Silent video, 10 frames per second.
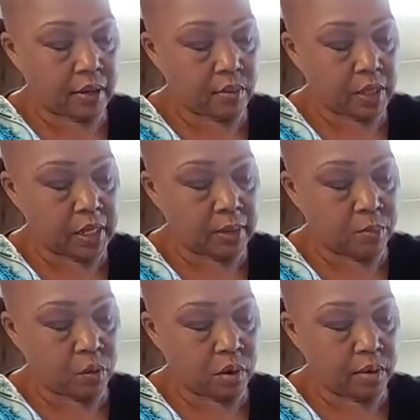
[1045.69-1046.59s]
we need
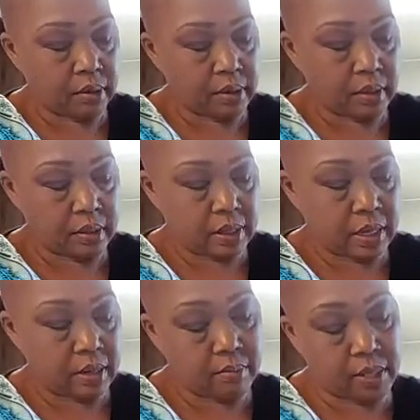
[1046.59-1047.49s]
more, then
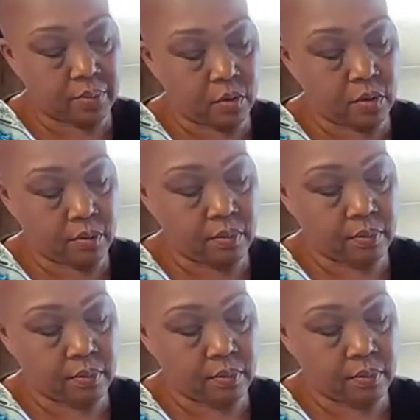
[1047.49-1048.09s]
I'll make more.